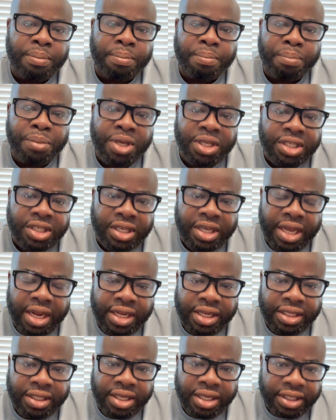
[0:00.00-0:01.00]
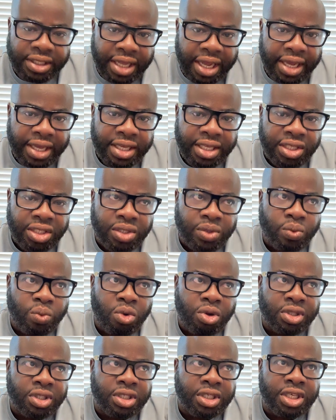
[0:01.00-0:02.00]
Basically, data is
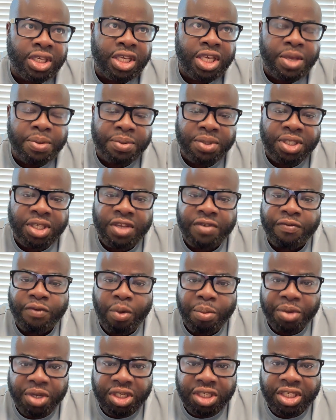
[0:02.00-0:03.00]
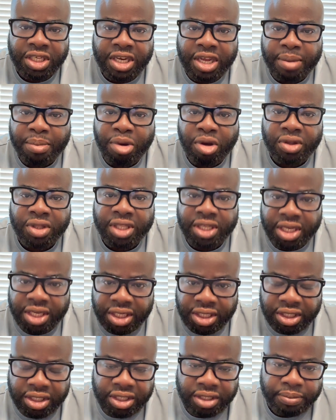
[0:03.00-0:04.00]
what keeps information about
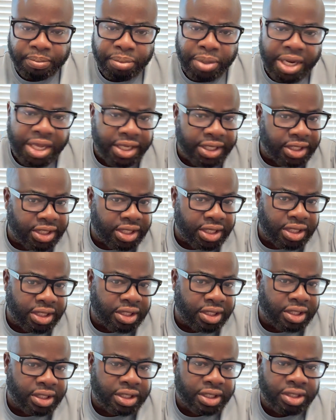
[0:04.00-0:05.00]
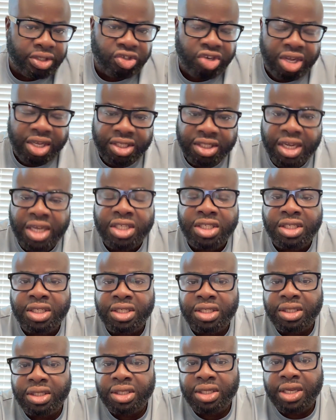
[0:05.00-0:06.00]
things, places,
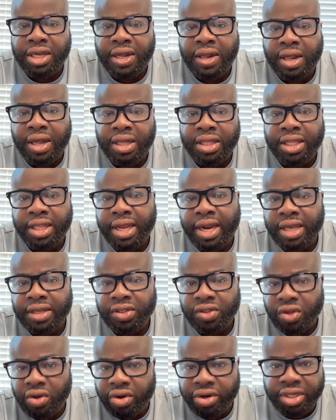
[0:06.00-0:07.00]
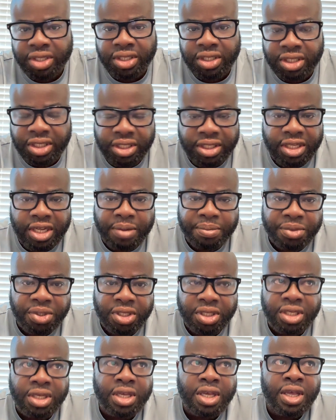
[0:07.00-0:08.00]
transactions. They are stored in
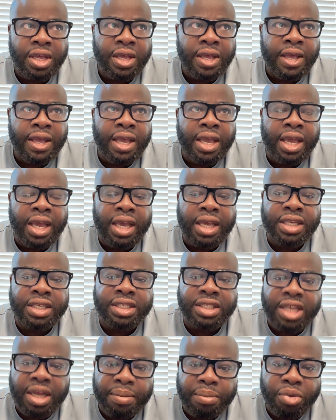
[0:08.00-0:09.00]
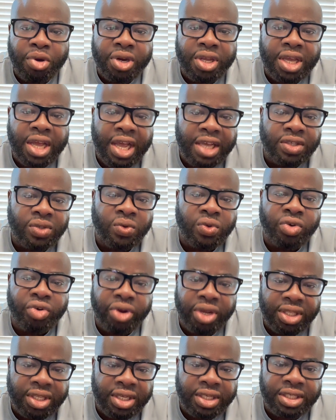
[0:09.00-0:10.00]
systems, and somebody has to
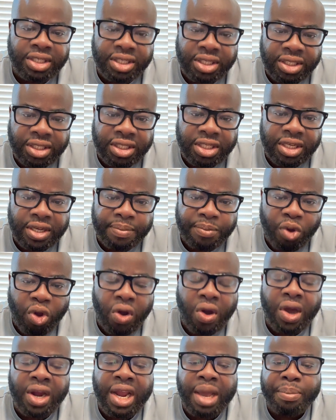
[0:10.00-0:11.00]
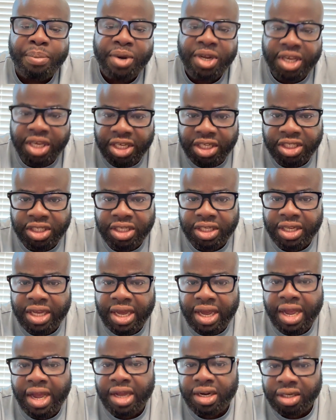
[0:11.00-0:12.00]
create a system or an application
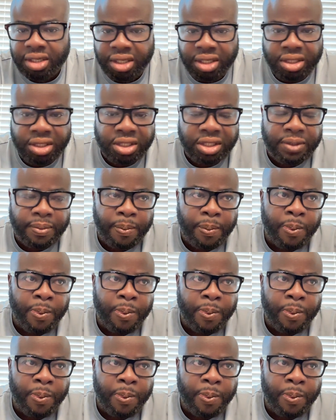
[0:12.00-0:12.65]
that handles